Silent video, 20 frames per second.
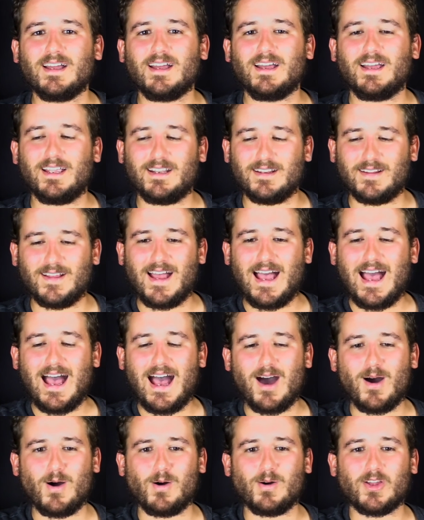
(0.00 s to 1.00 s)
And
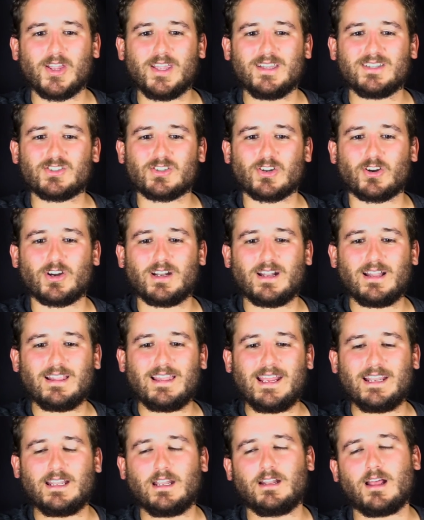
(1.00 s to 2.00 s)
how he started
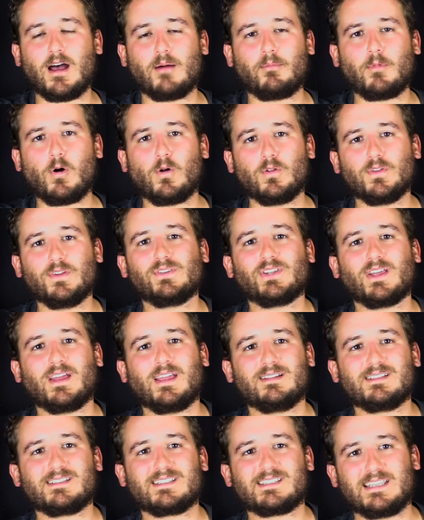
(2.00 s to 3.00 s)
lining up all these
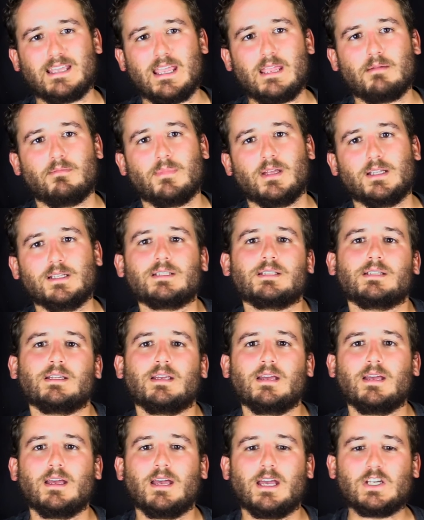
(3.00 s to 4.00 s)
statements
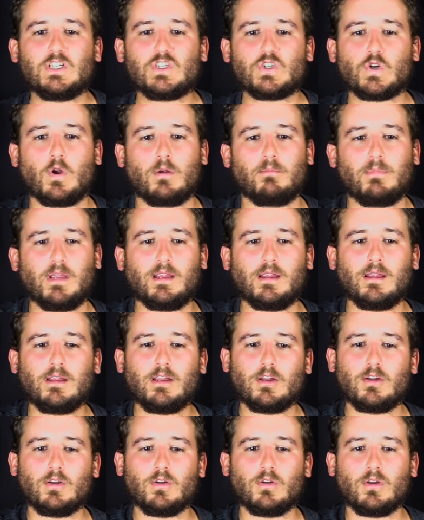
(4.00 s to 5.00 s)
and showing me
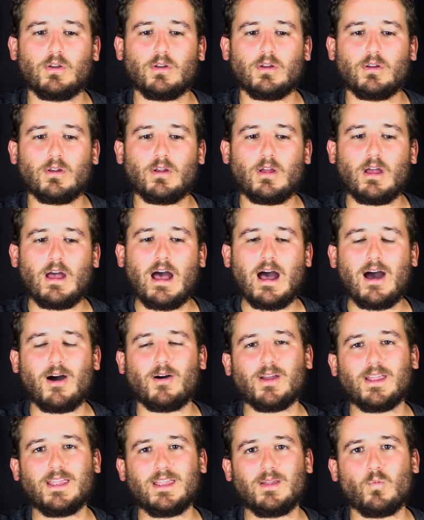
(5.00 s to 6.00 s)
how
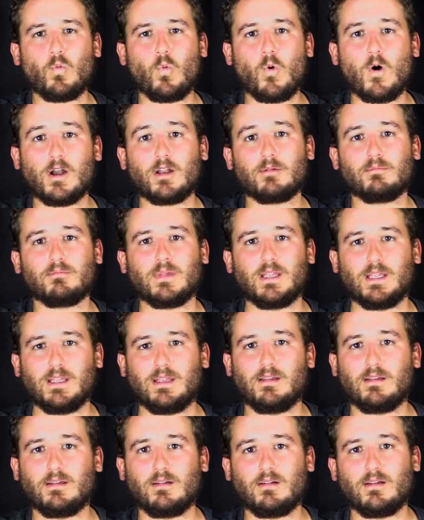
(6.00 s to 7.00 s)
he wanted
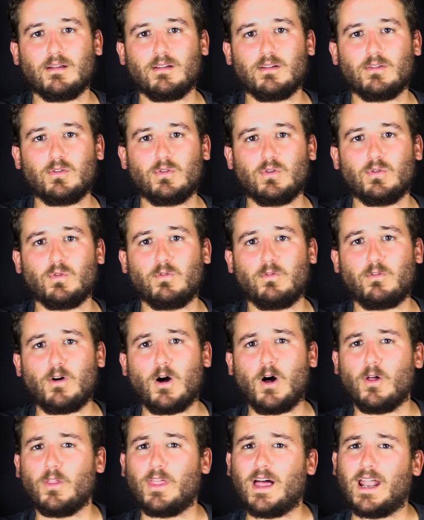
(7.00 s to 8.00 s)
me to
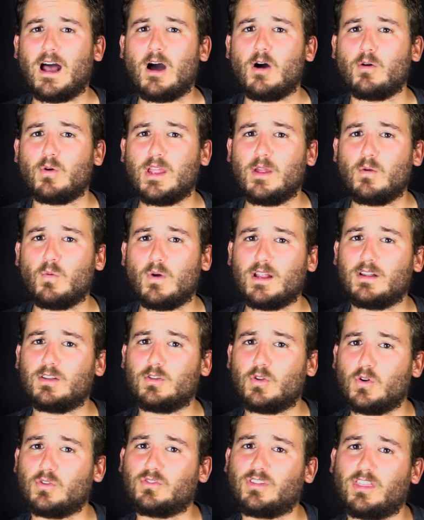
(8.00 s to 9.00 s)
follow that, how he wanted
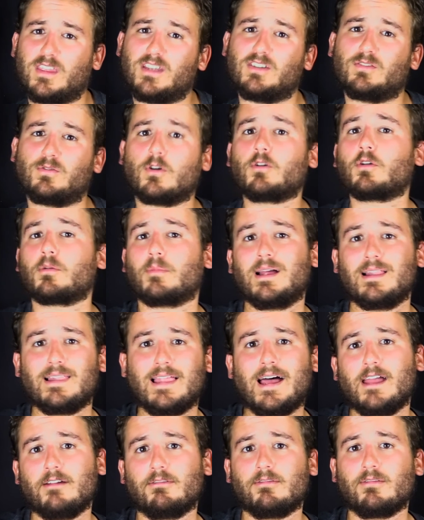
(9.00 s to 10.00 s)
those things for my
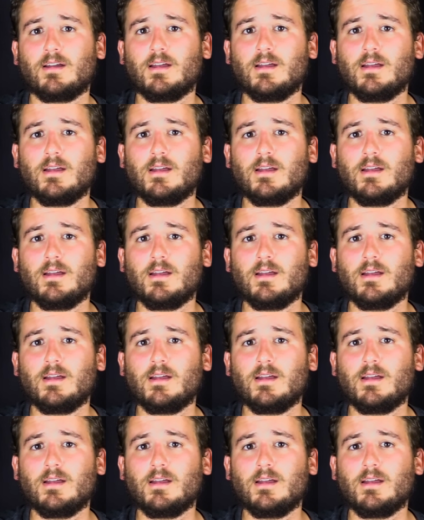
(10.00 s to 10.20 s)
life.